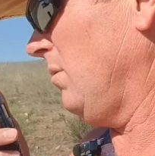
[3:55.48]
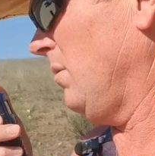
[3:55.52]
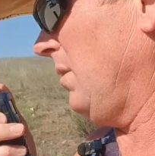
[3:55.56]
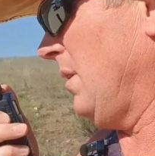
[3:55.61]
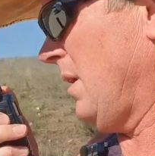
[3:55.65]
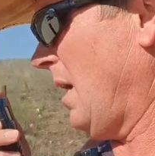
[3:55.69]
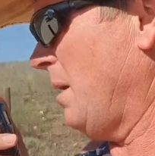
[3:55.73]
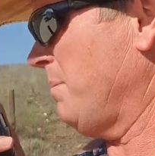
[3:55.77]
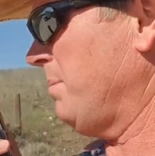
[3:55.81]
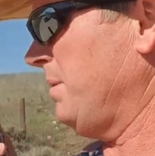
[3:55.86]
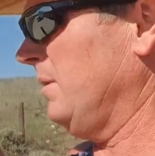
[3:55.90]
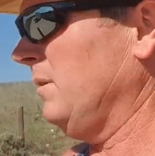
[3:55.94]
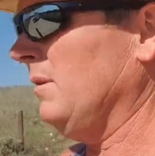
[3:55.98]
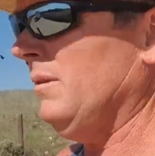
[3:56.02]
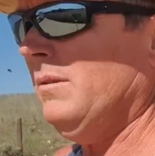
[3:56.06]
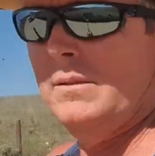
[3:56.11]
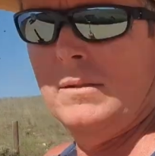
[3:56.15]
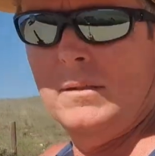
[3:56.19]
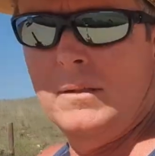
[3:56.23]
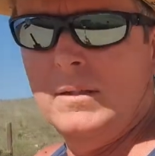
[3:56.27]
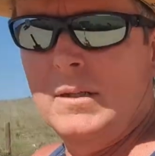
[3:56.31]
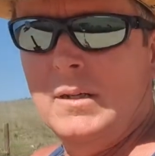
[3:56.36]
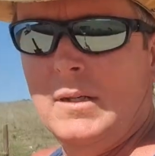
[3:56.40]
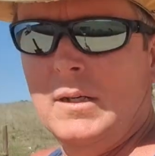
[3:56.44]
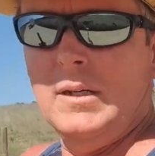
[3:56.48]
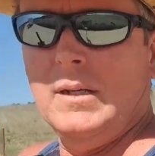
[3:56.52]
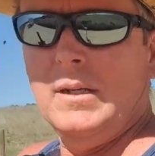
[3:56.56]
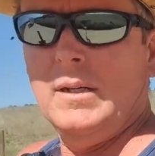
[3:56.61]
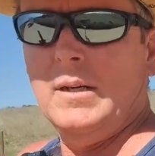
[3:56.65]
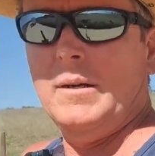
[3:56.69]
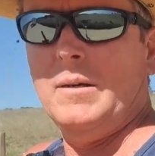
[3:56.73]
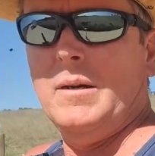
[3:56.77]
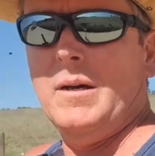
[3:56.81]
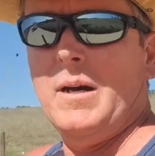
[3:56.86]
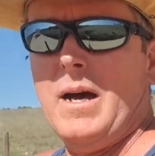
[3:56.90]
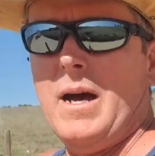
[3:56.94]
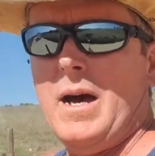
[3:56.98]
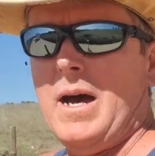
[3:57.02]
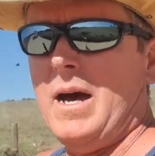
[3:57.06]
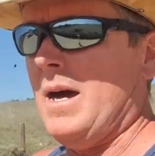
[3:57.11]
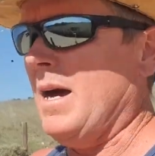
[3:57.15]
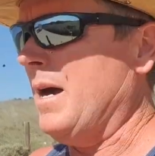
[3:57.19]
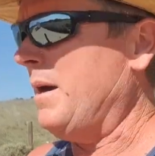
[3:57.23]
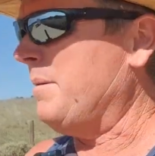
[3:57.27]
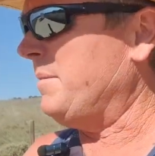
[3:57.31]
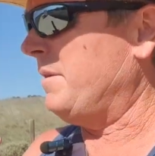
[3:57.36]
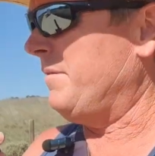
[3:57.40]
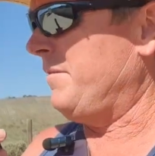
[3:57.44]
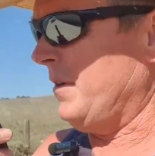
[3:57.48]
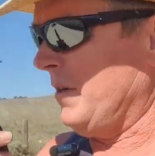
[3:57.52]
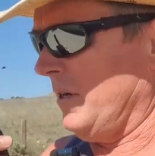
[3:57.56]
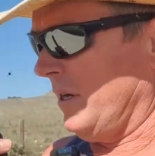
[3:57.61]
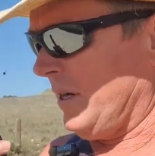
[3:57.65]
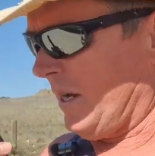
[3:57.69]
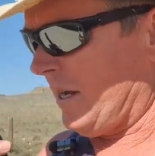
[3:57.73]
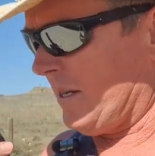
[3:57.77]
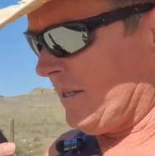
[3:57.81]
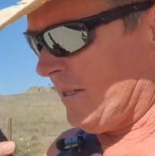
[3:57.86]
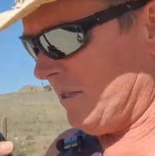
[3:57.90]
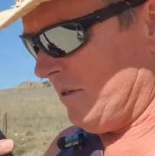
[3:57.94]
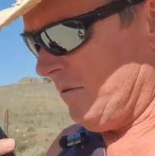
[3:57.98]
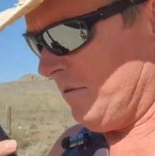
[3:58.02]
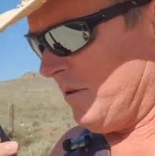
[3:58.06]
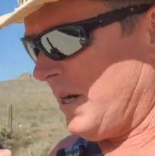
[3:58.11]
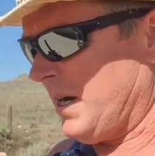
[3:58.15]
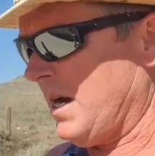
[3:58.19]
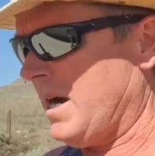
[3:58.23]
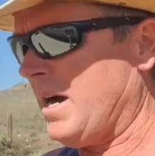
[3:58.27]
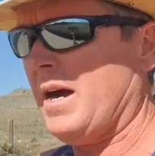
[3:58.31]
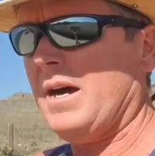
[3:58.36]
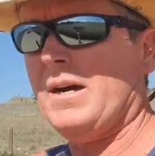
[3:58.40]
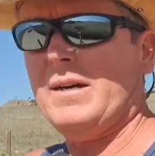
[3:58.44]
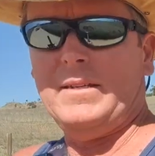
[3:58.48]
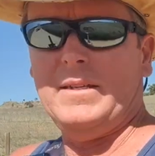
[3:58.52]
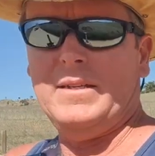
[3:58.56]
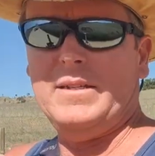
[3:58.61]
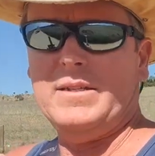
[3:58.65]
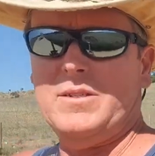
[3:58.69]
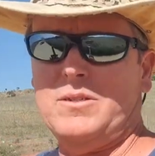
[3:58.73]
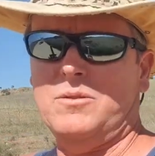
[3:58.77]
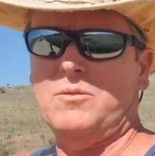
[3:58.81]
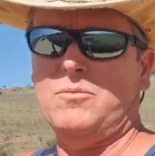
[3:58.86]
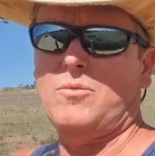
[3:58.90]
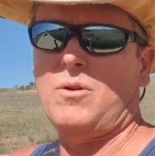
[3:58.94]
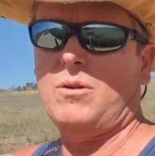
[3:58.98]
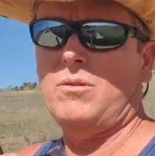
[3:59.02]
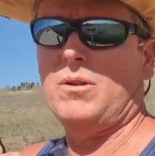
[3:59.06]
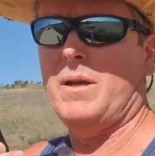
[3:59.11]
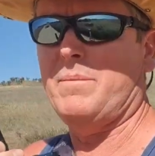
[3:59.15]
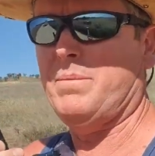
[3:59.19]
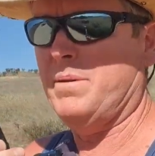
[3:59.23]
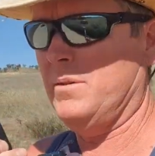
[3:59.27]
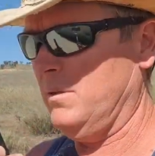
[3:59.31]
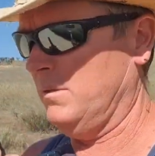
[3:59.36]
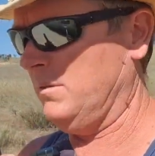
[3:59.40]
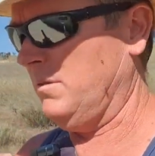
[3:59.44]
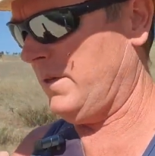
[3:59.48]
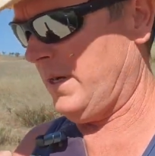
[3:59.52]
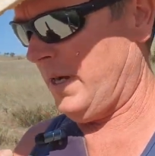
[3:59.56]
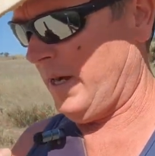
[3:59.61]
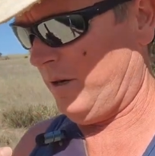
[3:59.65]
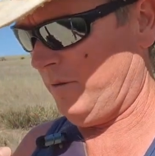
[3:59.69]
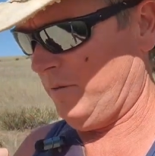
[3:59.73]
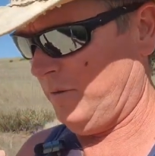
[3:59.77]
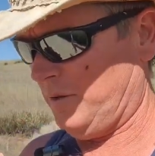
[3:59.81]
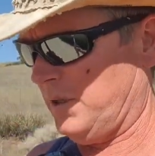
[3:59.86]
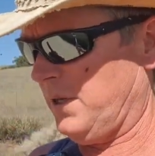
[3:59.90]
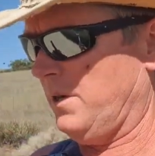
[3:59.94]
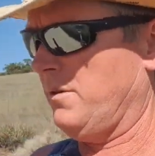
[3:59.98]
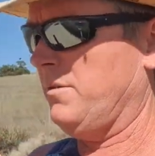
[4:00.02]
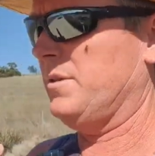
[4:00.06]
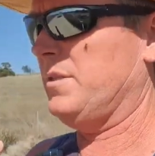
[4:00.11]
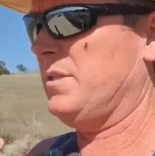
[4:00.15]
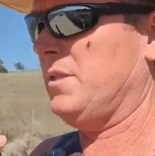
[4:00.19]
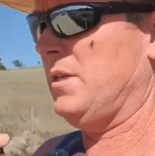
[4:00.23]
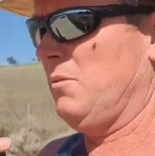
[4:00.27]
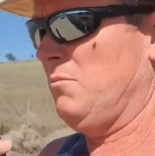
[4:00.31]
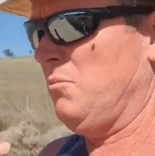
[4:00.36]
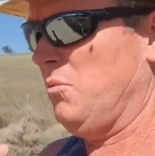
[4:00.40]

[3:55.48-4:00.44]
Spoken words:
roll uphill. If you've got a steel car, yes, it'll roll uphill, and also it